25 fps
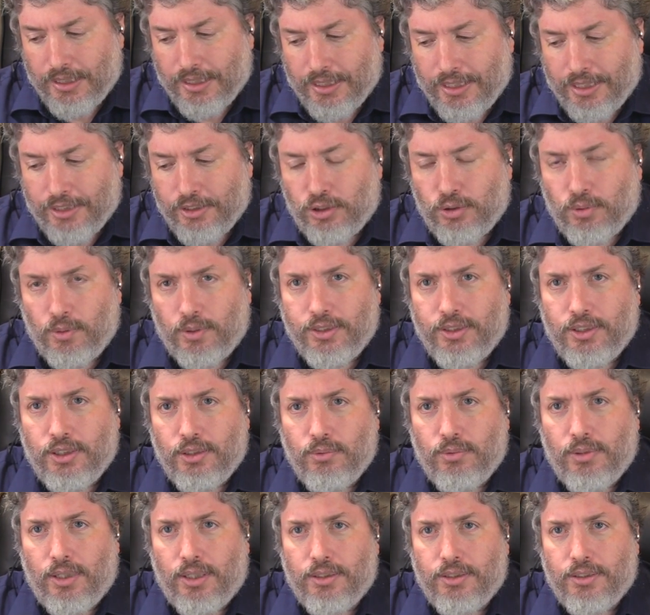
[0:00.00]
and
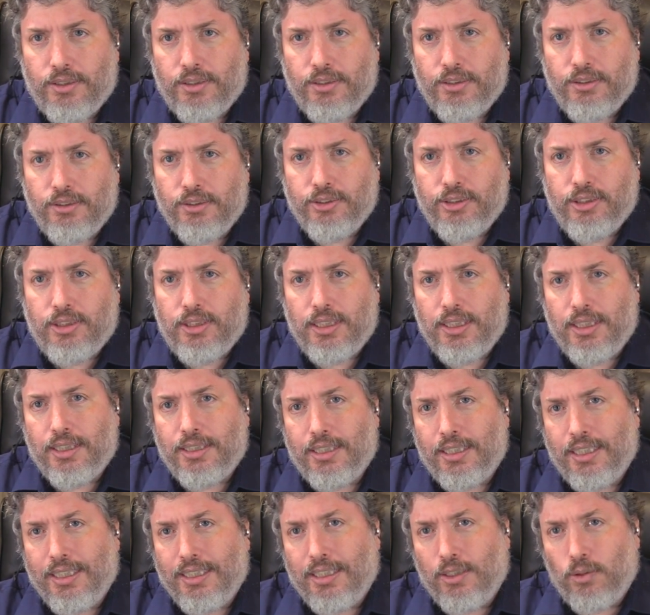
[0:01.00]
21, you'll see
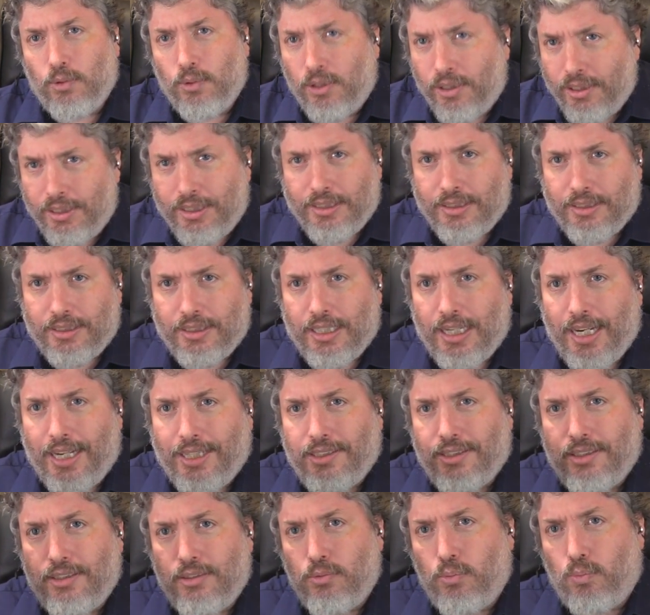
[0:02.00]
in all these
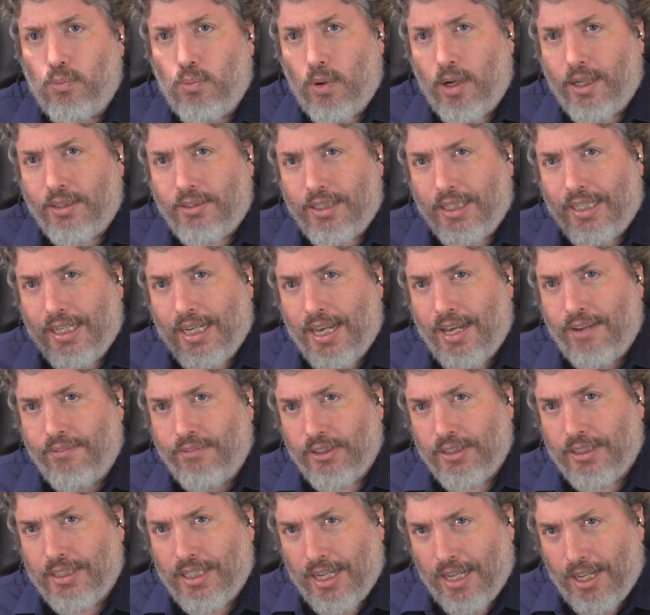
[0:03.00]
cases what they have
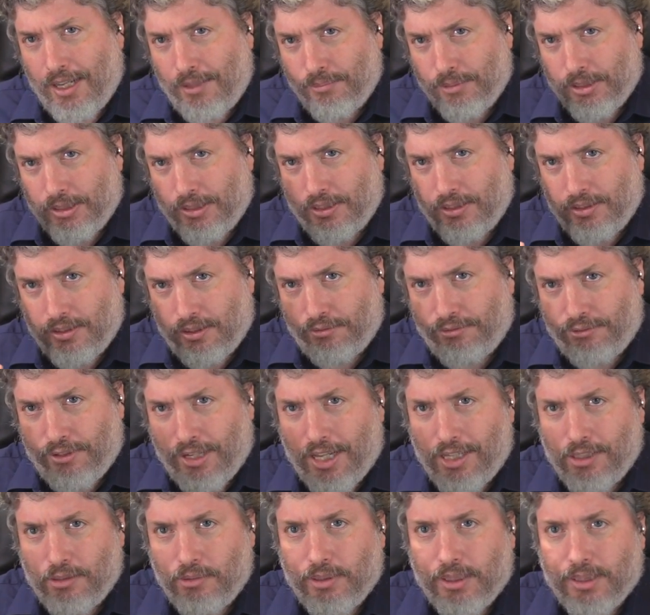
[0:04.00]
in common is the
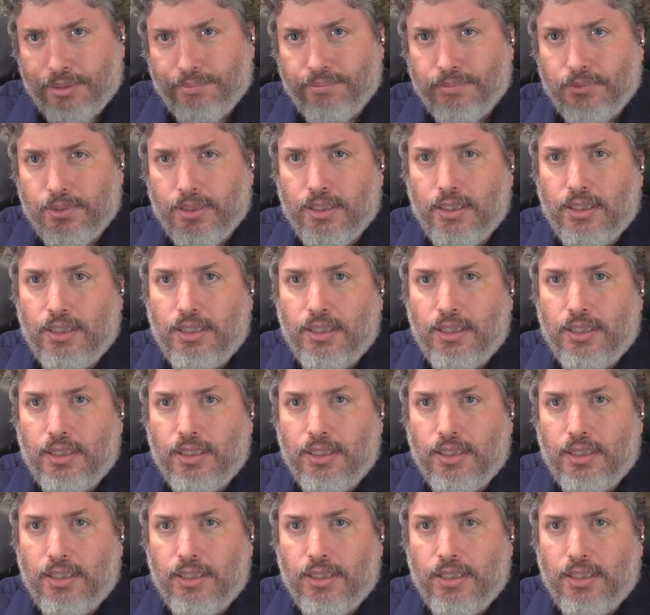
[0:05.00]
following